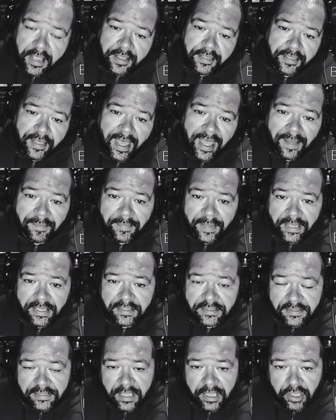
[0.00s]
That
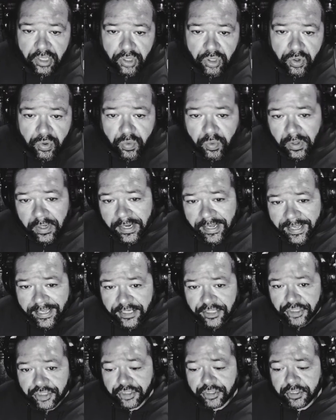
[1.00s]
means that you were
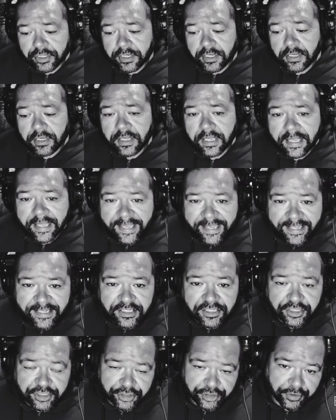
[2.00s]
injured in
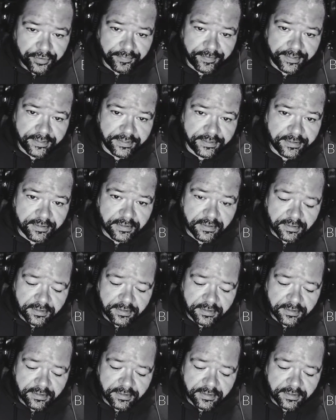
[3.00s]
service.